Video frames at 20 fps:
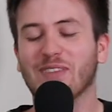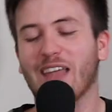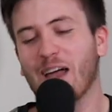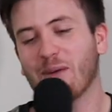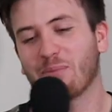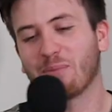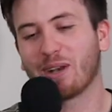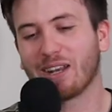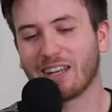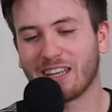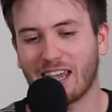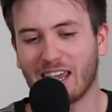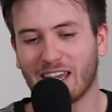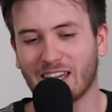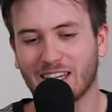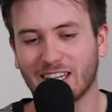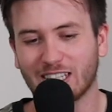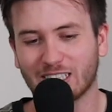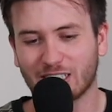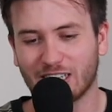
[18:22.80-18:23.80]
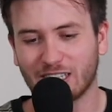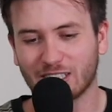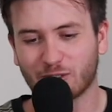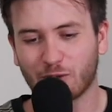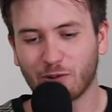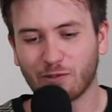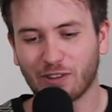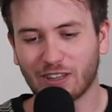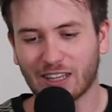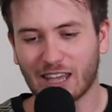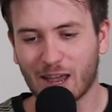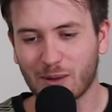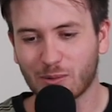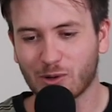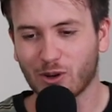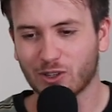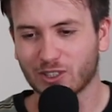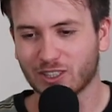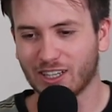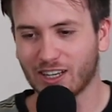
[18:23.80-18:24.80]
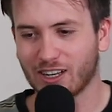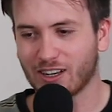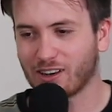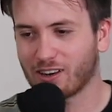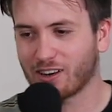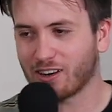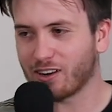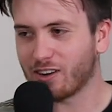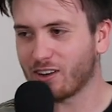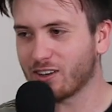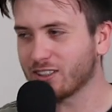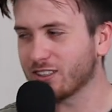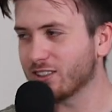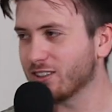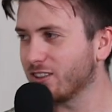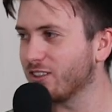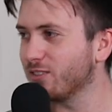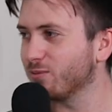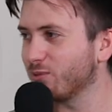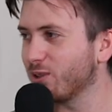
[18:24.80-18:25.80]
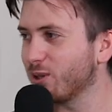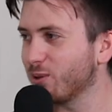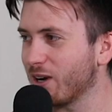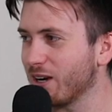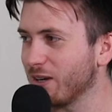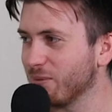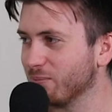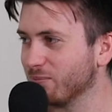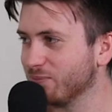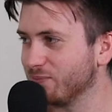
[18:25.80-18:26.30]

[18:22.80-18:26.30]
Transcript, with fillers: no, nah, but yeah, it's it's good for the game, Coxie, and I rate him.